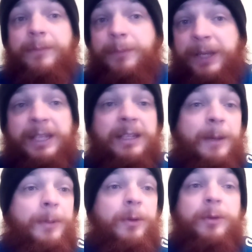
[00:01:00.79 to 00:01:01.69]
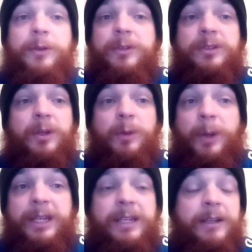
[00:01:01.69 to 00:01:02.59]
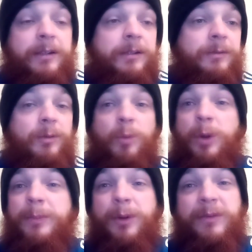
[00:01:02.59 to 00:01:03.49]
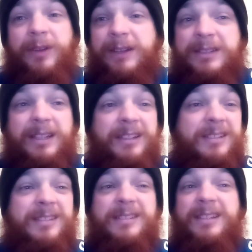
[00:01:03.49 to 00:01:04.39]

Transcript: Big E and Apollo Crews got the win here. 1.5 stars.